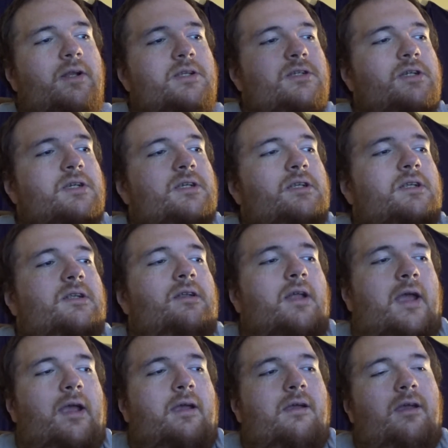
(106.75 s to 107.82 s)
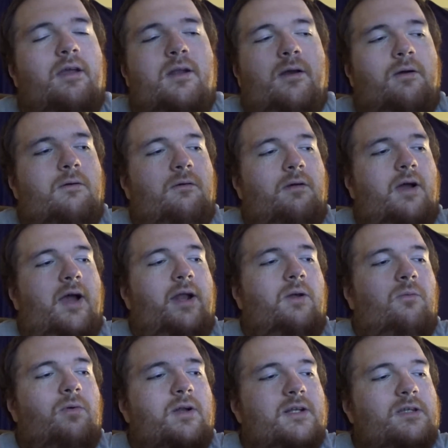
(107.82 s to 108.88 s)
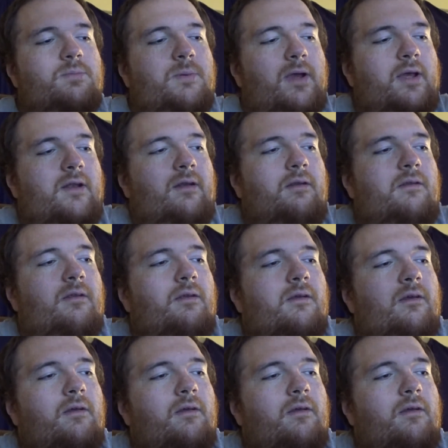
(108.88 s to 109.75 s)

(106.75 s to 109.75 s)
It's just like you know, I don't want to spend.